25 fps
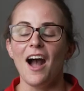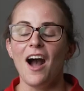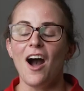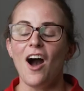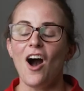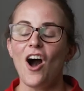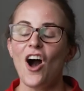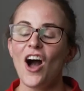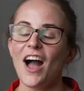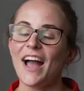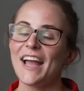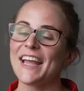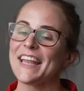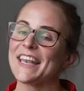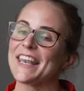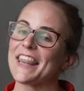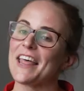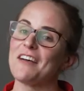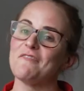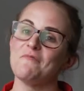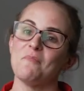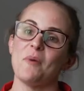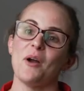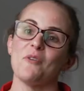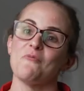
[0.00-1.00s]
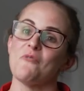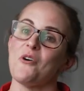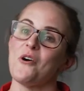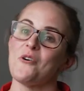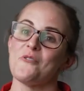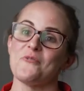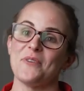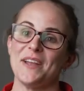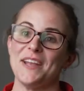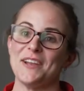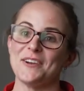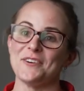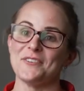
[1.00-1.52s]
I love my
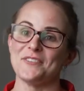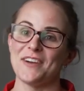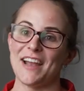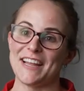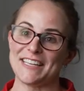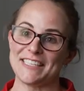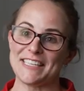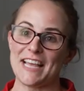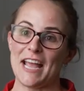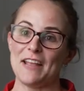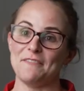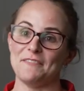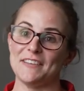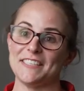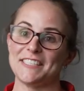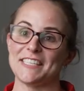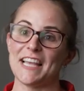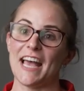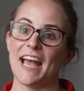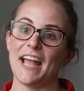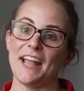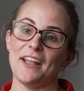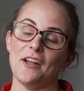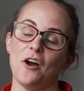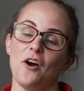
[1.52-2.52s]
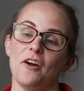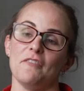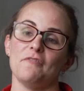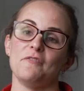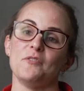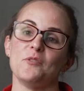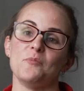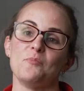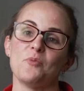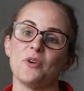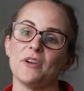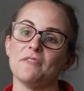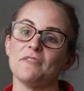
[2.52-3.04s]
role here at TAFE SA. I
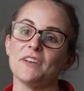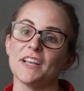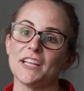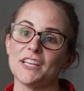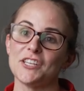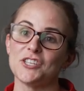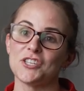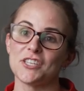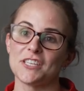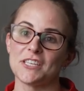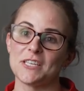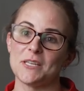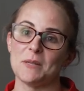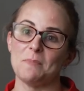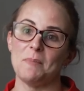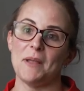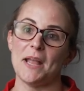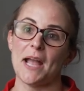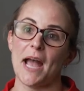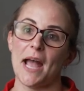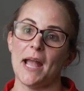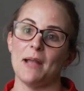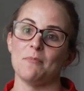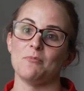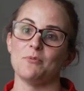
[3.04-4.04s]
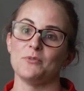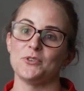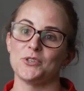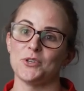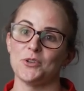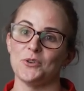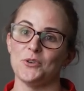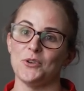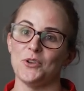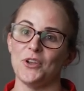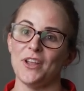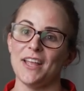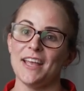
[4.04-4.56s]
feel privileged to be able
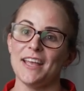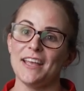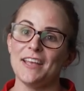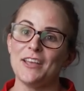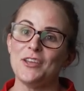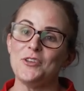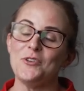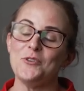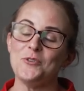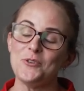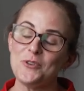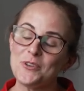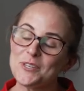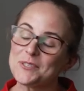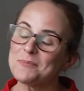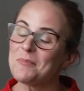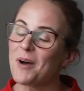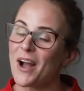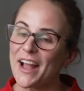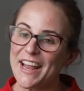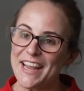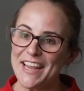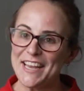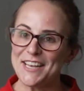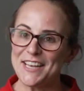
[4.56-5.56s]
to use my